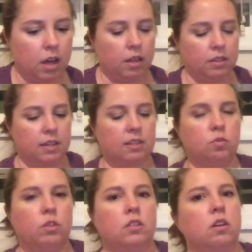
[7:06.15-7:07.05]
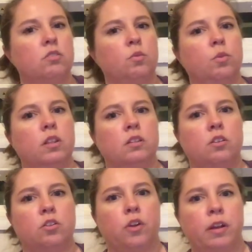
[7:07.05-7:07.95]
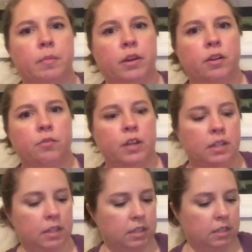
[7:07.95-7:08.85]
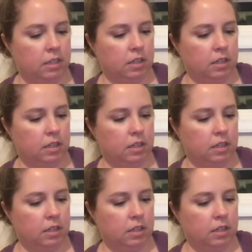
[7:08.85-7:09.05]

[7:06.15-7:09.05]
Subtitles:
This next one is also one that's on the Great American Read list.